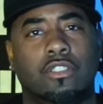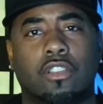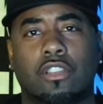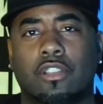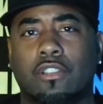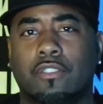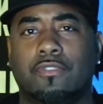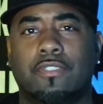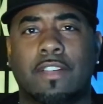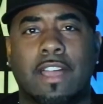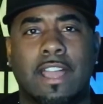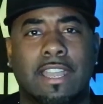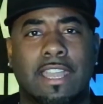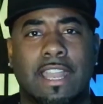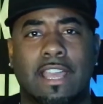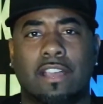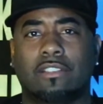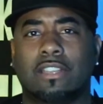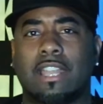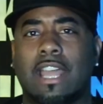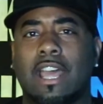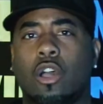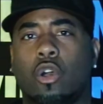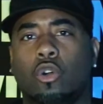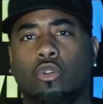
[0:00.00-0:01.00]
going to find out
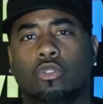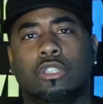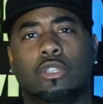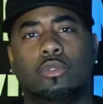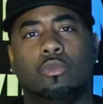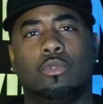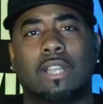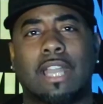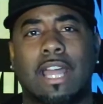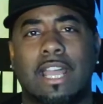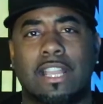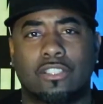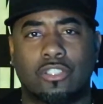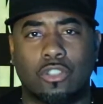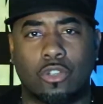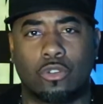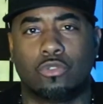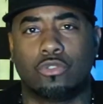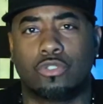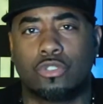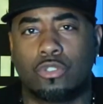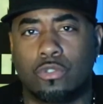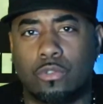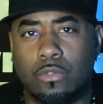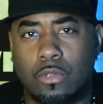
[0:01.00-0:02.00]
not only what I
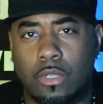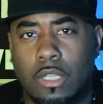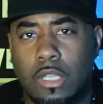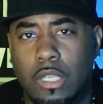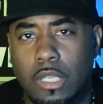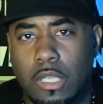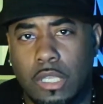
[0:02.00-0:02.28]
told you